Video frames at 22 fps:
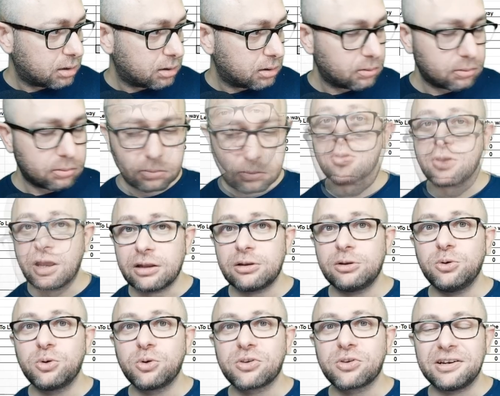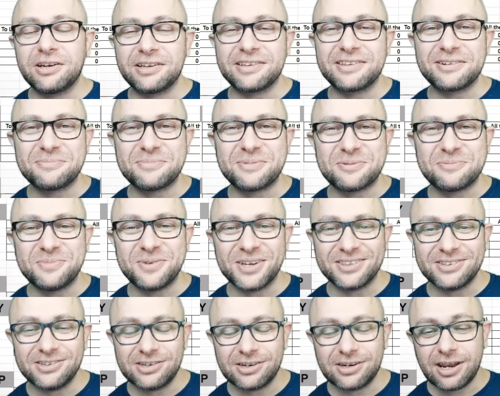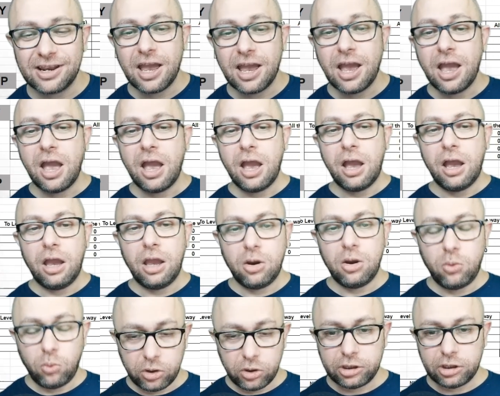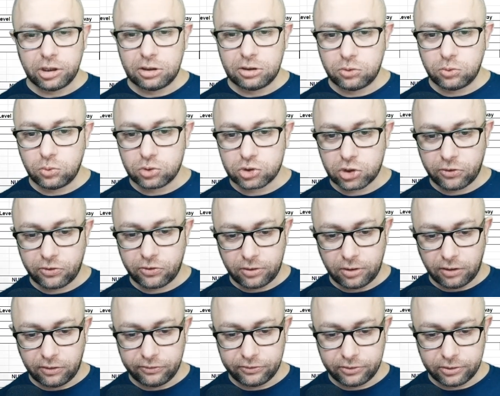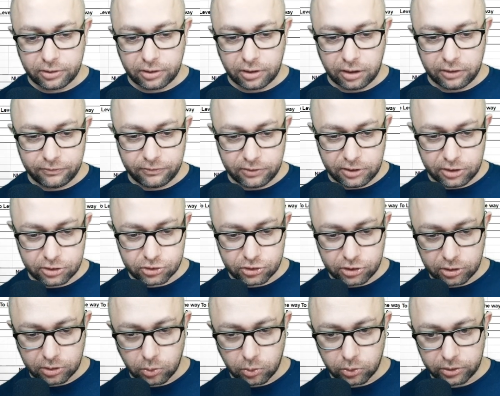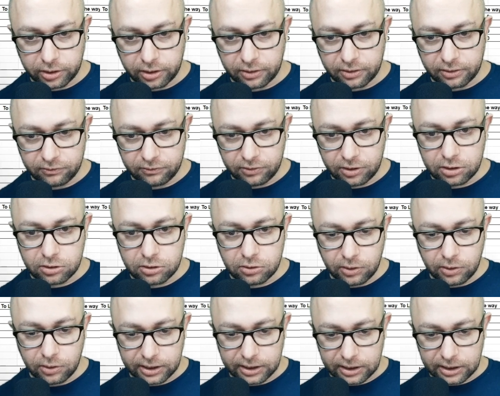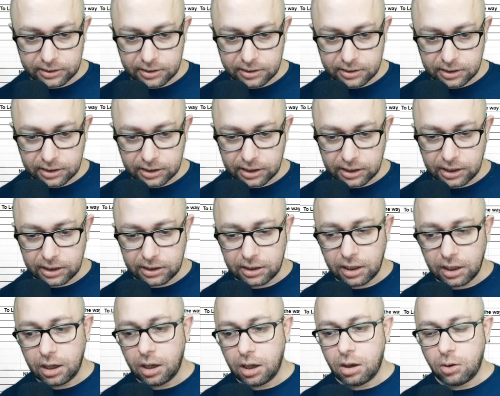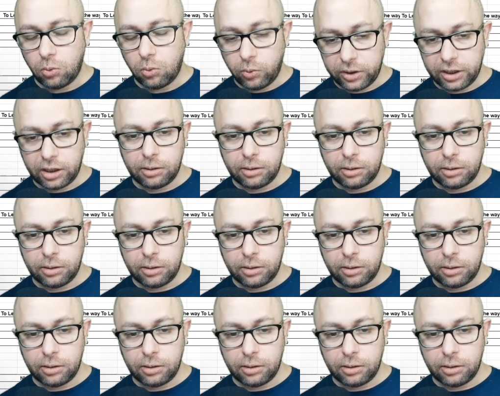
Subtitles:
Now that looks a little bit better. What I'll do just after I finish recording the video and editing it, when